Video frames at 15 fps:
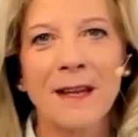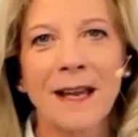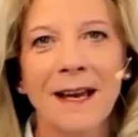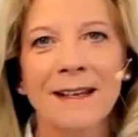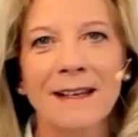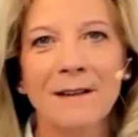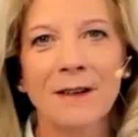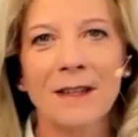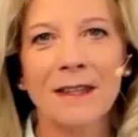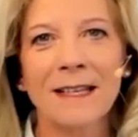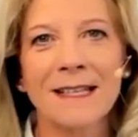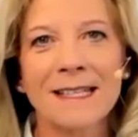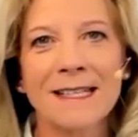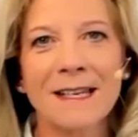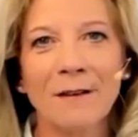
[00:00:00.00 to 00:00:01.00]
and
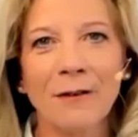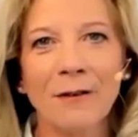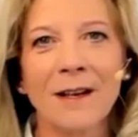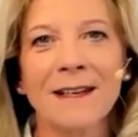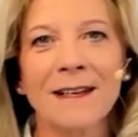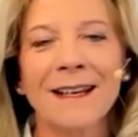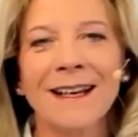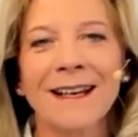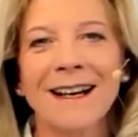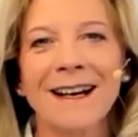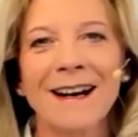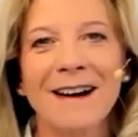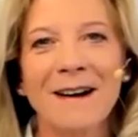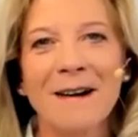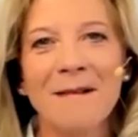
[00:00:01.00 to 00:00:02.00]
everything's different
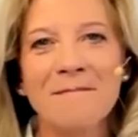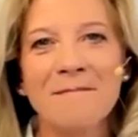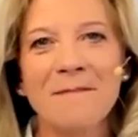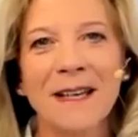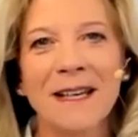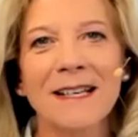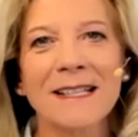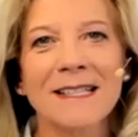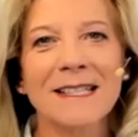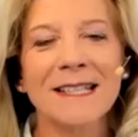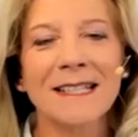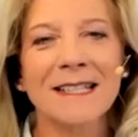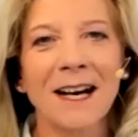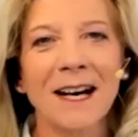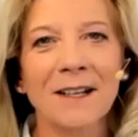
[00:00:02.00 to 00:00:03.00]
um, is
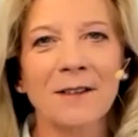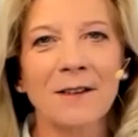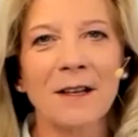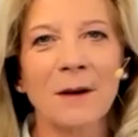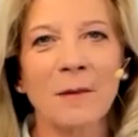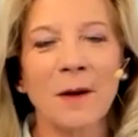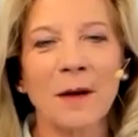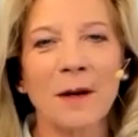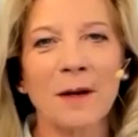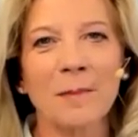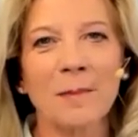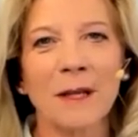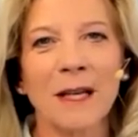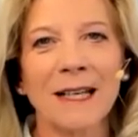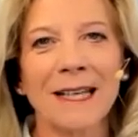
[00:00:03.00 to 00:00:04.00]
the title that we're
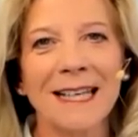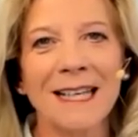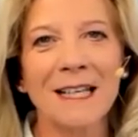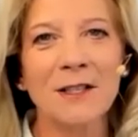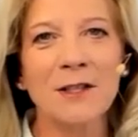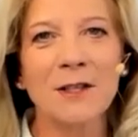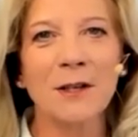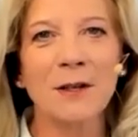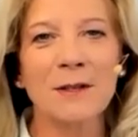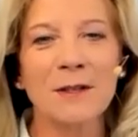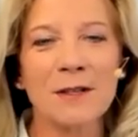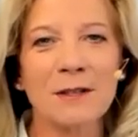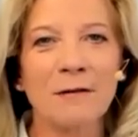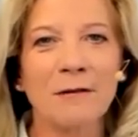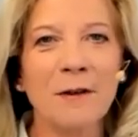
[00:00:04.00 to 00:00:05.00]
plugging into in
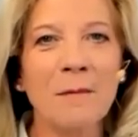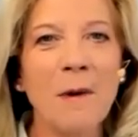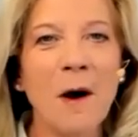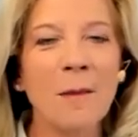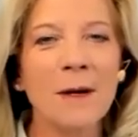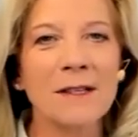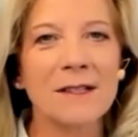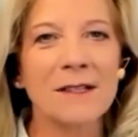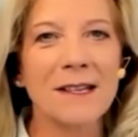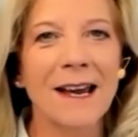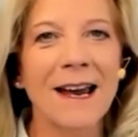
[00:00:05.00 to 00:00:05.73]
just a few moments.